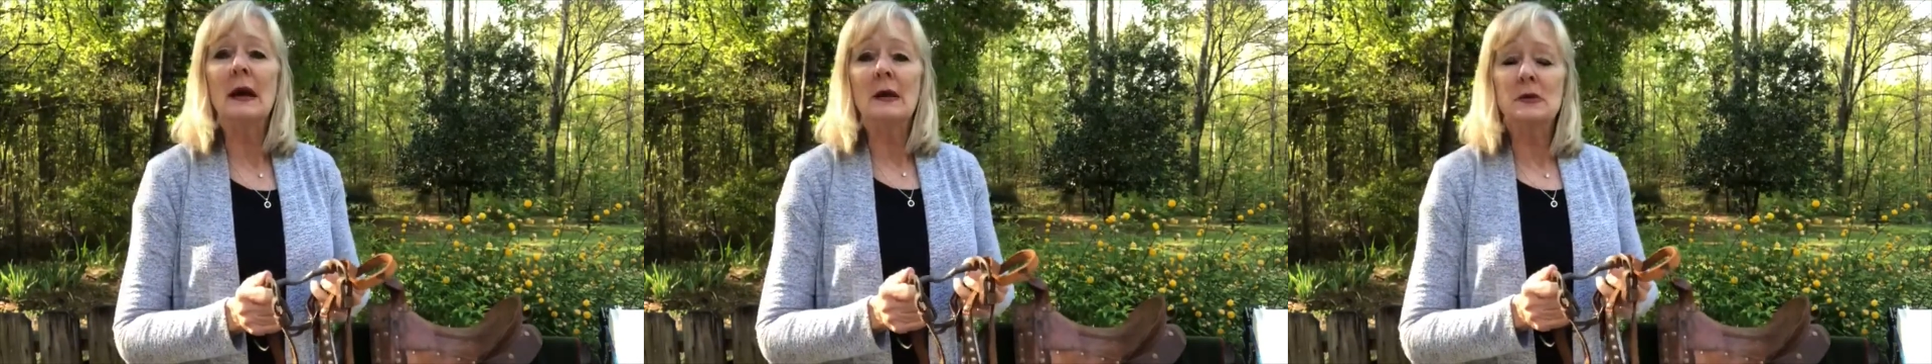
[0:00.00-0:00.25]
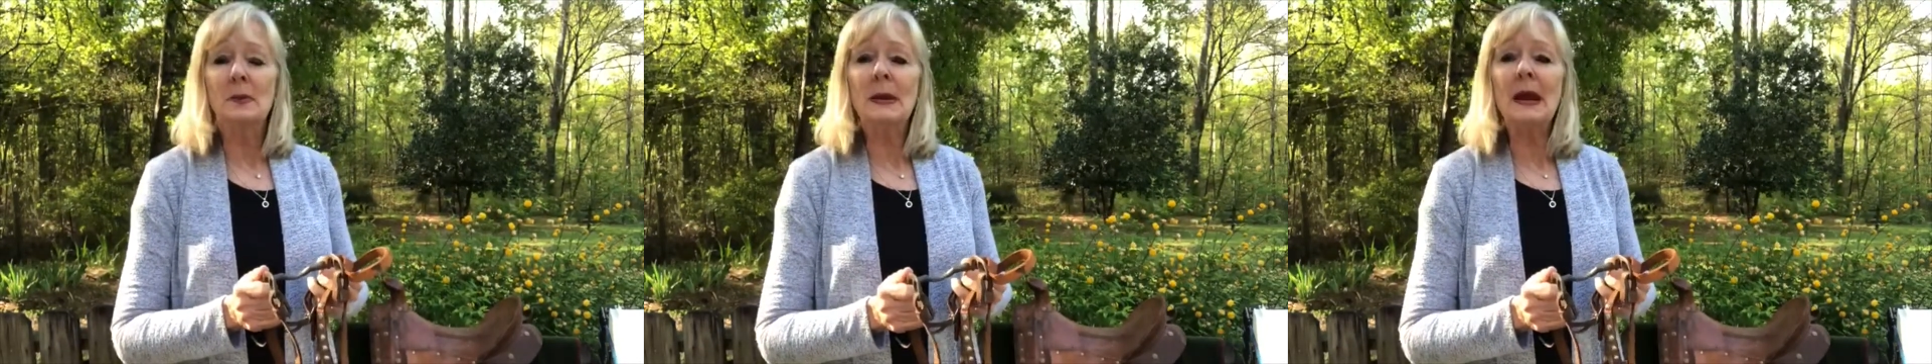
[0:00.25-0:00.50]

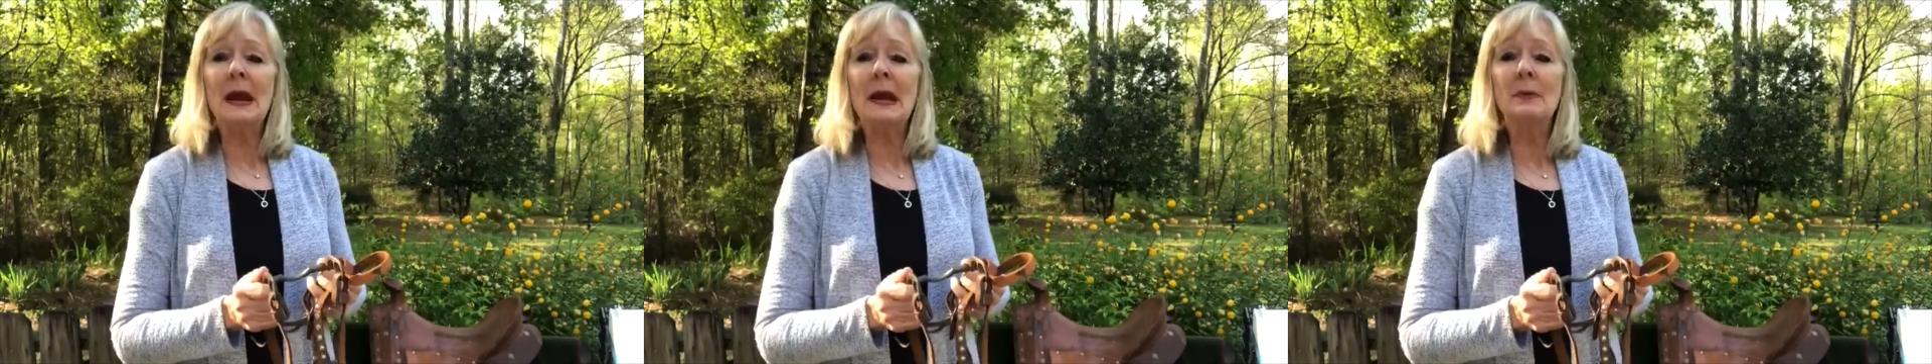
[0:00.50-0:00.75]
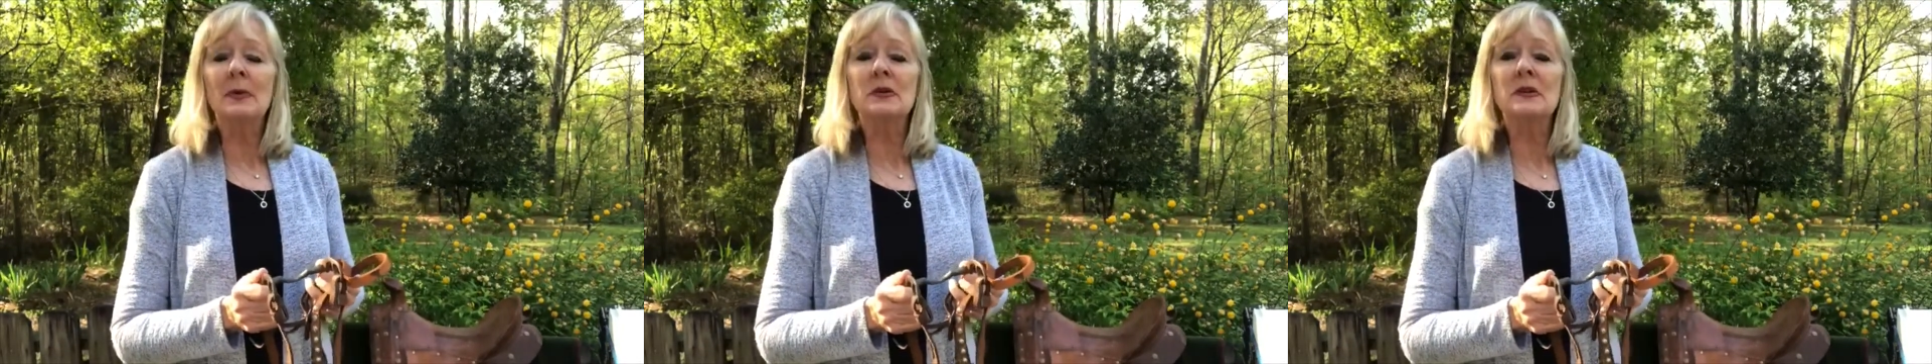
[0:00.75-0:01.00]
to be
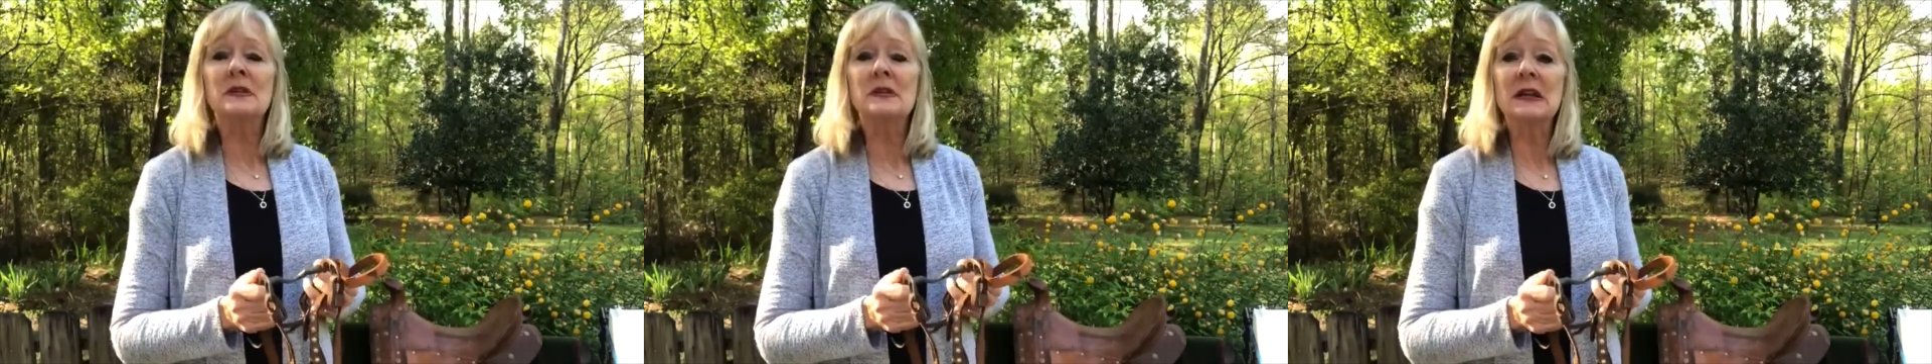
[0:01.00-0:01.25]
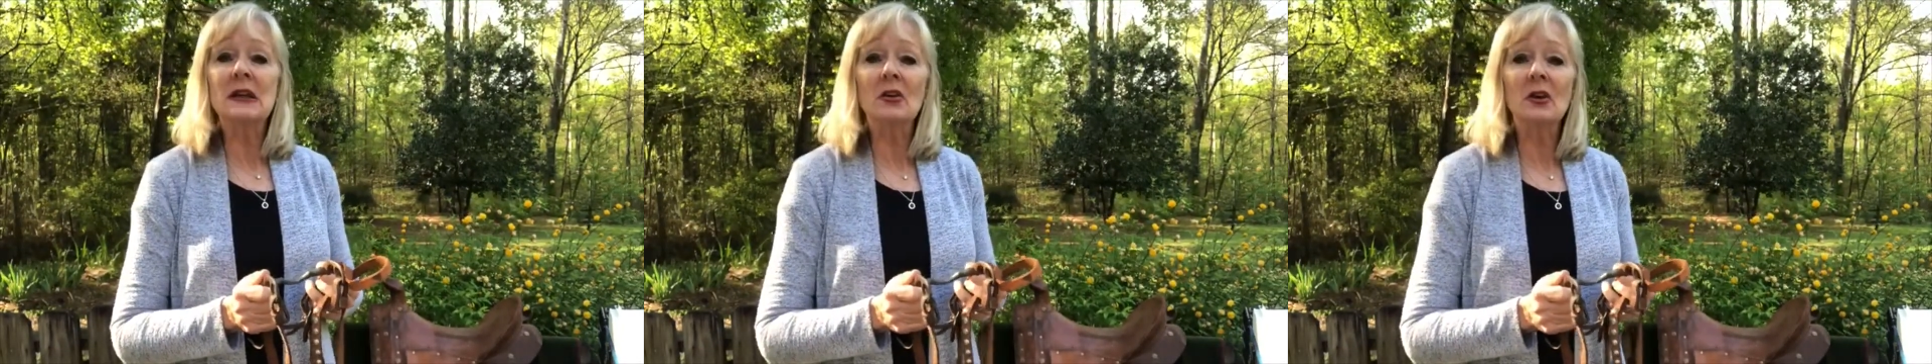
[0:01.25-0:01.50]
able to
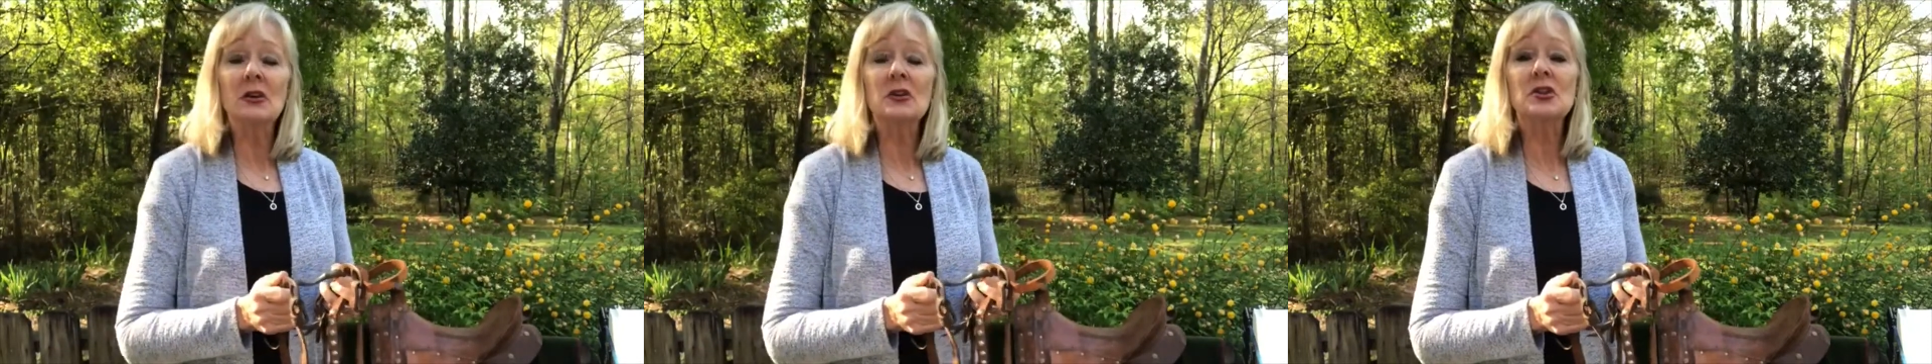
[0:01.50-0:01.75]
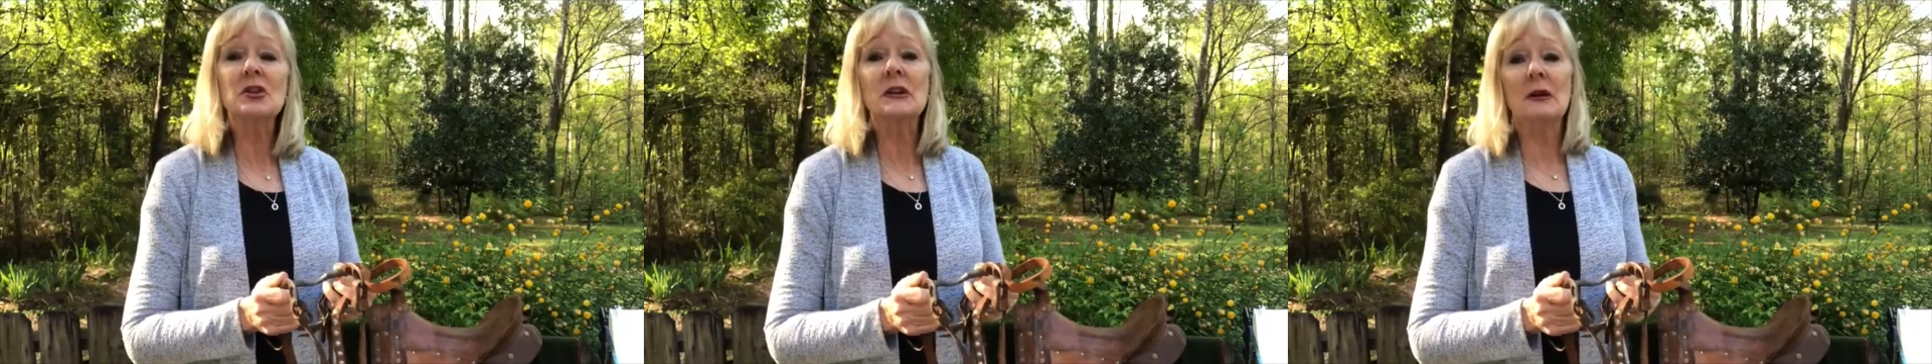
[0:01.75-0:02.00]
steer a
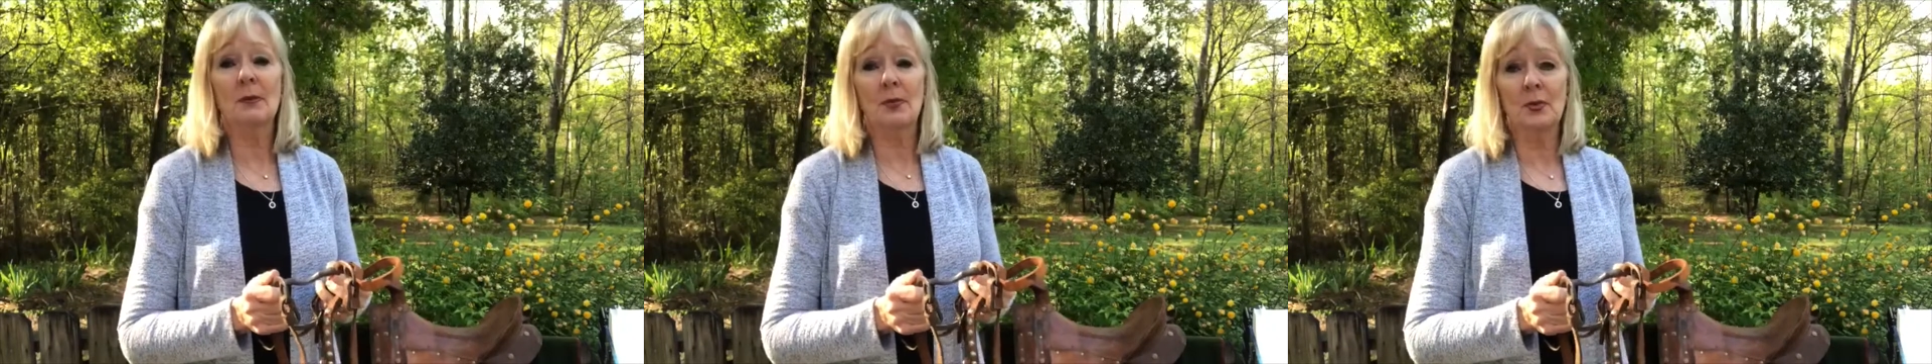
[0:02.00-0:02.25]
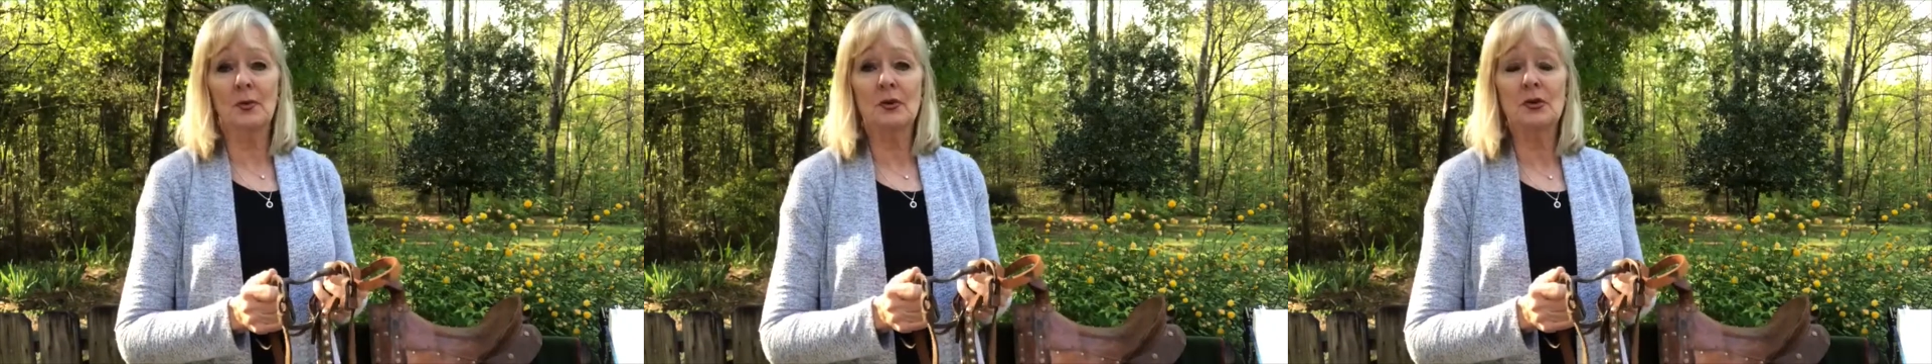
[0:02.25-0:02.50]
ship
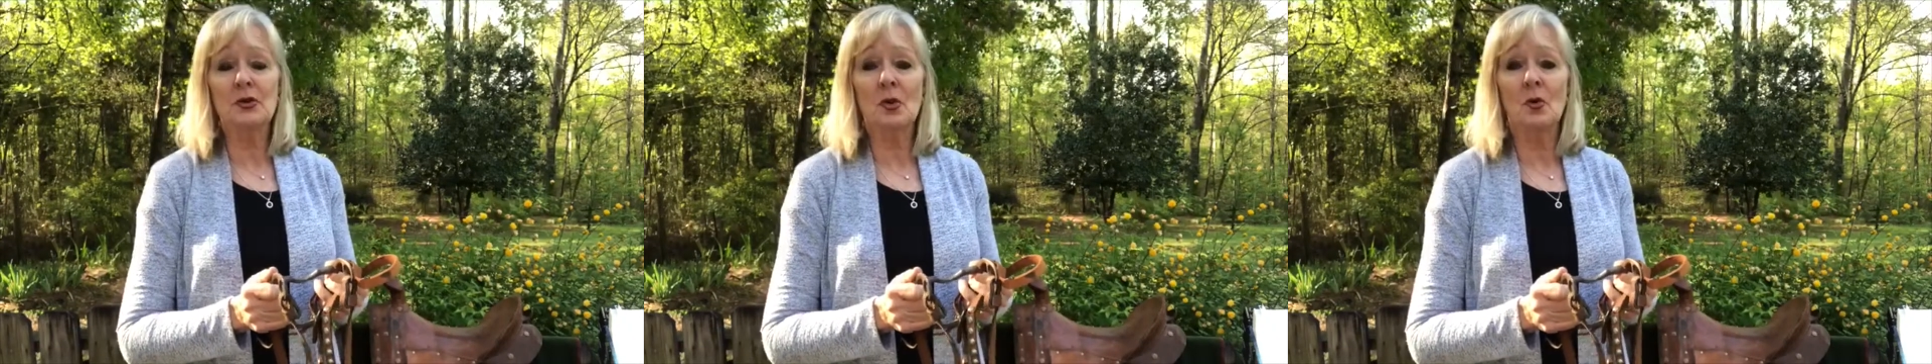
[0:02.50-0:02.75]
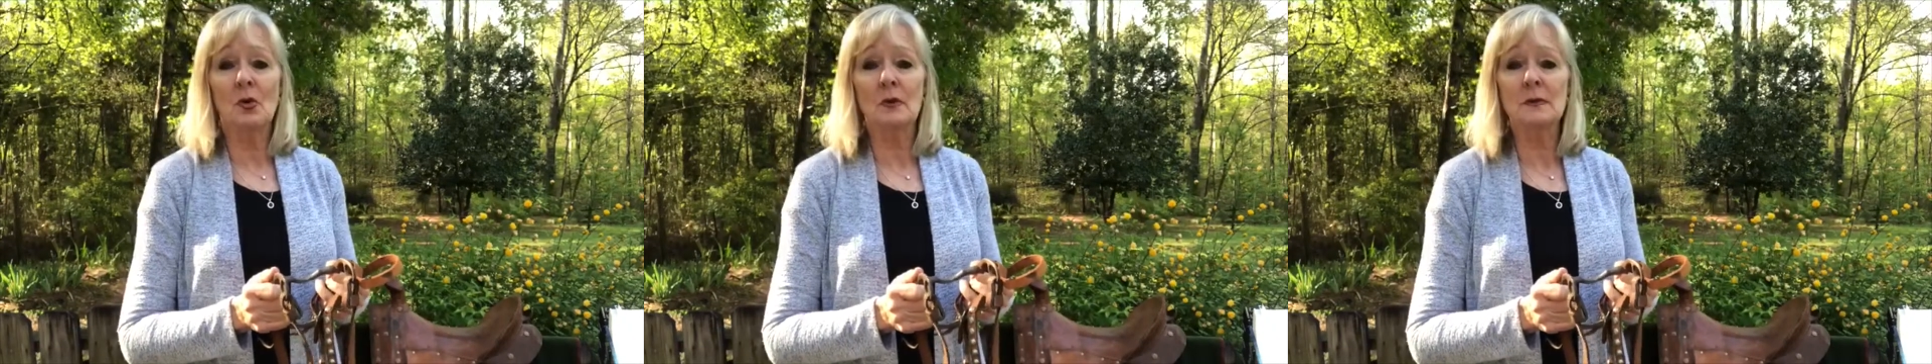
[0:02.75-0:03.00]
through the
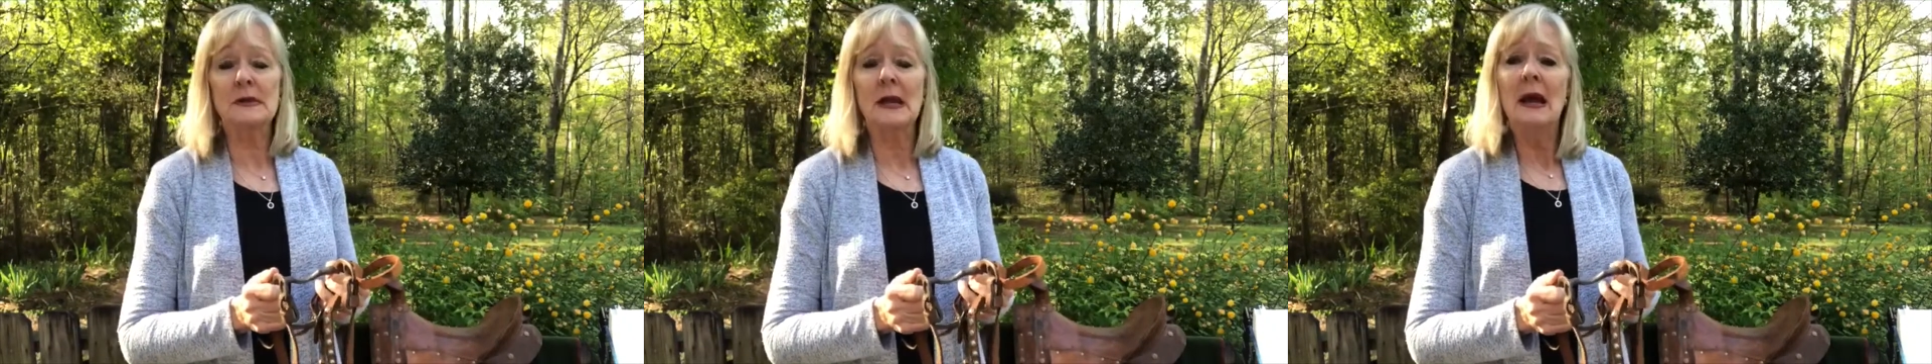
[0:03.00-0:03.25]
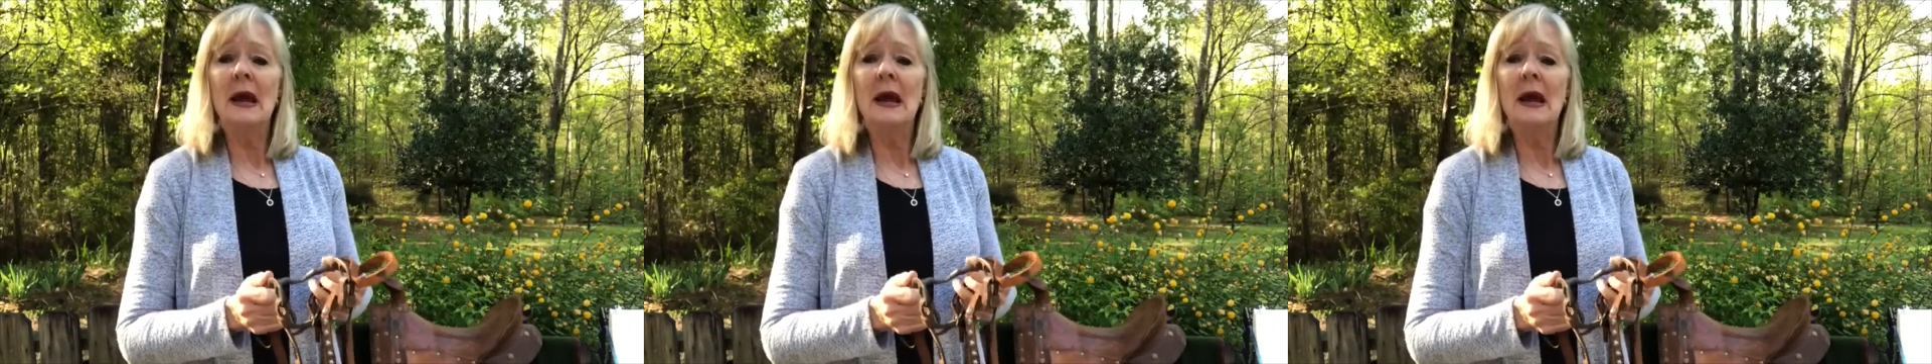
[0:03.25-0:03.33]
storms